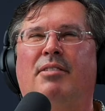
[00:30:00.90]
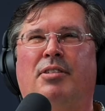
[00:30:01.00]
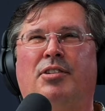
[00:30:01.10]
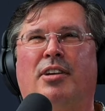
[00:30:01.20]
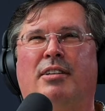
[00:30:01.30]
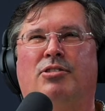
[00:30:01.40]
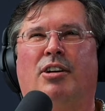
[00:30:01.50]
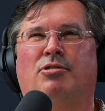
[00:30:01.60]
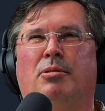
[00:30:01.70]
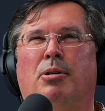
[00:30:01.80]
a voice like
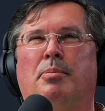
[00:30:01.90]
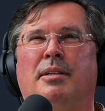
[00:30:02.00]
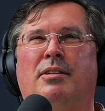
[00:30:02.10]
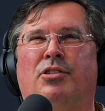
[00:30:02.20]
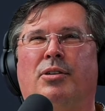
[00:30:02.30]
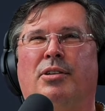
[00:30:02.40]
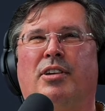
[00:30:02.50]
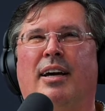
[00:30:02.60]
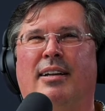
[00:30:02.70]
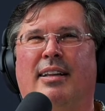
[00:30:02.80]
Josh Groban, so it's
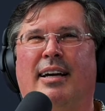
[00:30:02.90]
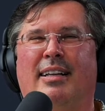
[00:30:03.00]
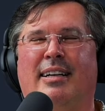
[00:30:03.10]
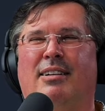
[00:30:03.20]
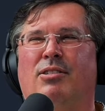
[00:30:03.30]
kind of like